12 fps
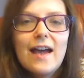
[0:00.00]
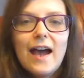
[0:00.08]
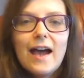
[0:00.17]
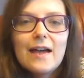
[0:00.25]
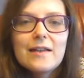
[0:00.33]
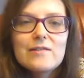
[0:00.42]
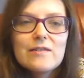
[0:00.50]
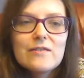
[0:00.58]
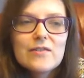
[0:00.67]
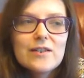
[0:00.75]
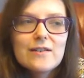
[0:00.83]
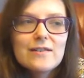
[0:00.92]
and River
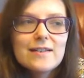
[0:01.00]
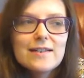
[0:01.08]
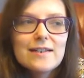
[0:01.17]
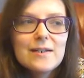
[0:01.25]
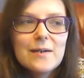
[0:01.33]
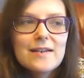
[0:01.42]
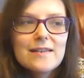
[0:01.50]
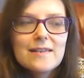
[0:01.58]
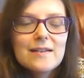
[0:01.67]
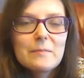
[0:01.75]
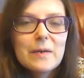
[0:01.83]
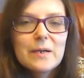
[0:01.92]
Song didn't do
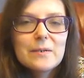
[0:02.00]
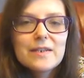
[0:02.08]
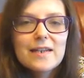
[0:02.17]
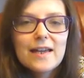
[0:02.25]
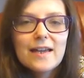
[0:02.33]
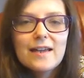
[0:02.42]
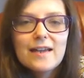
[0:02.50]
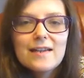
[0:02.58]
anything about it.